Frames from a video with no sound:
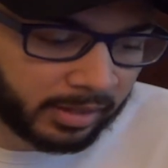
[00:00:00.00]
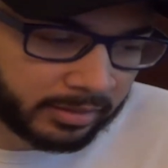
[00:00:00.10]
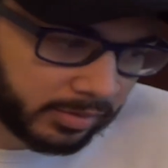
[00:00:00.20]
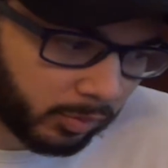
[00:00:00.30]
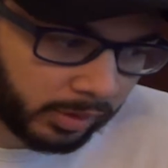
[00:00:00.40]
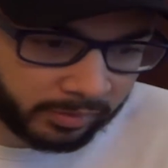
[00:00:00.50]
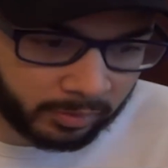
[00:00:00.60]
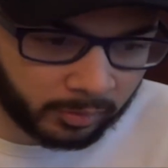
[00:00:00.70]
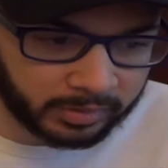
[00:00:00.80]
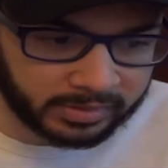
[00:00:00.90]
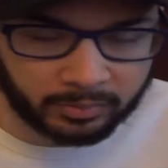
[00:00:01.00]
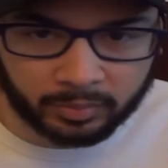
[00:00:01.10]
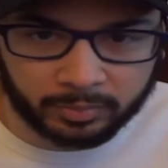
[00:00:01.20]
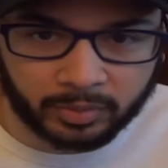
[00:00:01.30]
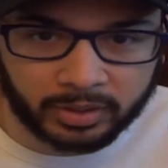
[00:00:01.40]
as one of the ones that
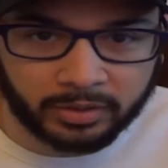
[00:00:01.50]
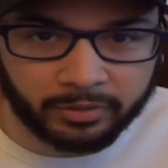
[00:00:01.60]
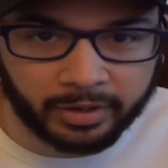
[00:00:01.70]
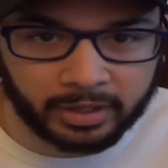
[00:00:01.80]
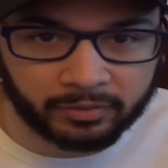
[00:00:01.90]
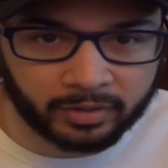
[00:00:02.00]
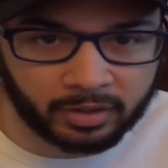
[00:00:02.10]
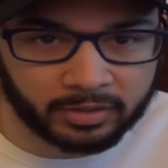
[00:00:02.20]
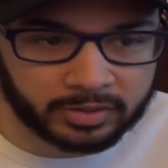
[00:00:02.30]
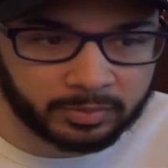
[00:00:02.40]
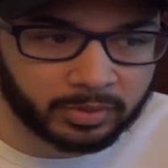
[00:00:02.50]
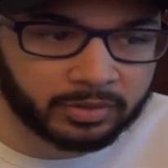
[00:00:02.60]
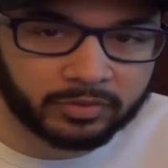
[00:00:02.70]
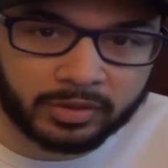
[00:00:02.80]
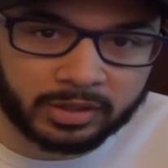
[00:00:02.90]
were pretty creative and honestly
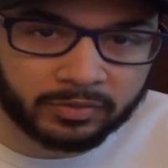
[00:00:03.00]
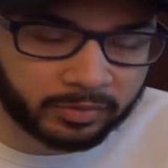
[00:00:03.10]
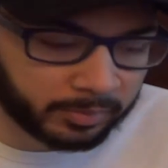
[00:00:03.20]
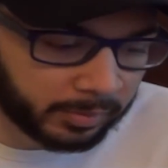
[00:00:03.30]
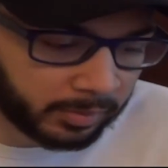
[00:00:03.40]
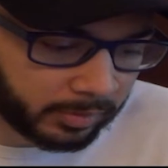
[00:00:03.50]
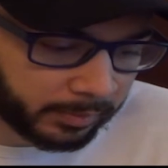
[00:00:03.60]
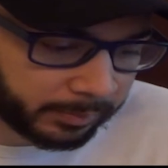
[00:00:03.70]
pretty freaky for people.